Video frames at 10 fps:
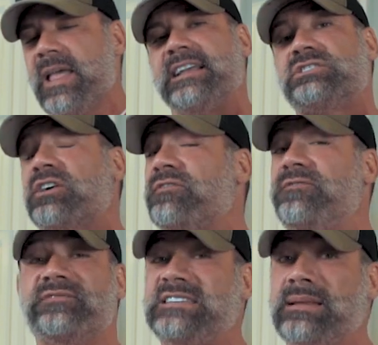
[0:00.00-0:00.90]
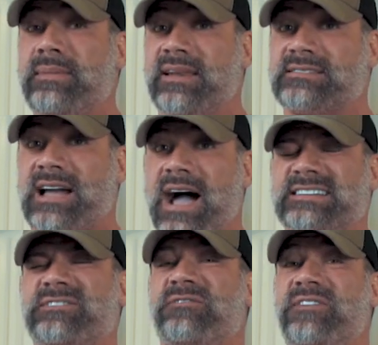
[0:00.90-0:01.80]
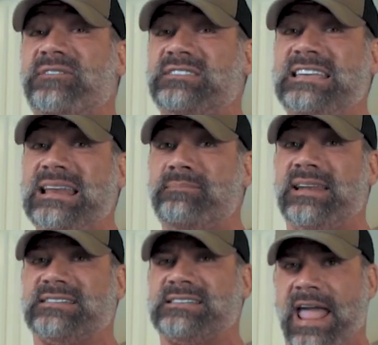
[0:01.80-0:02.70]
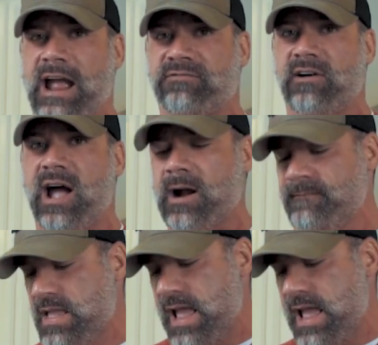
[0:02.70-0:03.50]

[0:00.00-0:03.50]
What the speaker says: It took 15 minutes, guys, 15 minutes in the air fryer,